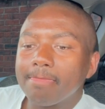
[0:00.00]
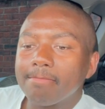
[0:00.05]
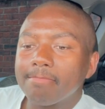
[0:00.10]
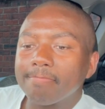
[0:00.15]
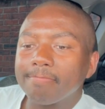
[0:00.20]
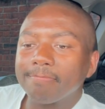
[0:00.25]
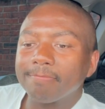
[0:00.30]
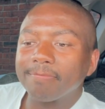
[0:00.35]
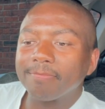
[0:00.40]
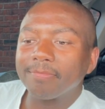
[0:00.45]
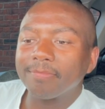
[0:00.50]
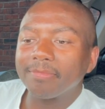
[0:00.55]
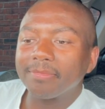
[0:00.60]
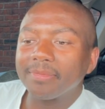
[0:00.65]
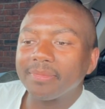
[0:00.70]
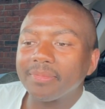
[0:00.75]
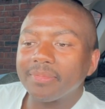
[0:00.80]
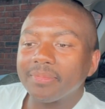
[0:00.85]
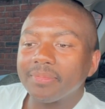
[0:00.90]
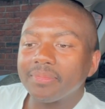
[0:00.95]
accept the
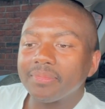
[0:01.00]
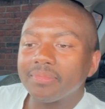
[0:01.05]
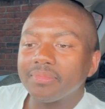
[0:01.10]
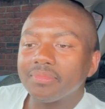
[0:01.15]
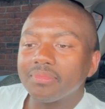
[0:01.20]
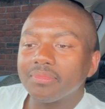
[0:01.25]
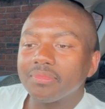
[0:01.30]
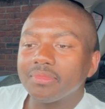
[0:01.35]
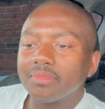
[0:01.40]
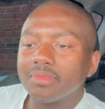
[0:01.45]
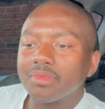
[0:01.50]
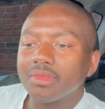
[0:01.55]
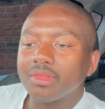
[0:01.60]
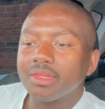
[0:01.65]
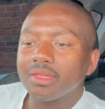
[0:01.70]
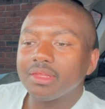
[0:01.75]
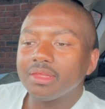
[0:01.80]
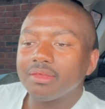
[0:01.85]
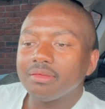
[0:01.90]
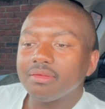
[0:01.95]
official Republican
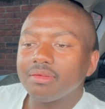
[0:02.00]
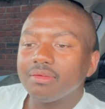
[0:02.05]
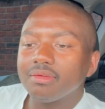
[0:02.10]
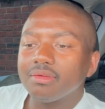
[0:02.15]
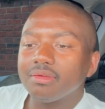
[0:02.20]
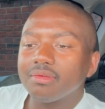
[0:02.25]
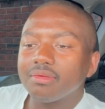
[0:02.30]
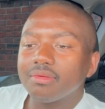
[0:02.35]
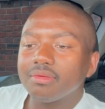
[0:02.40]
nomination.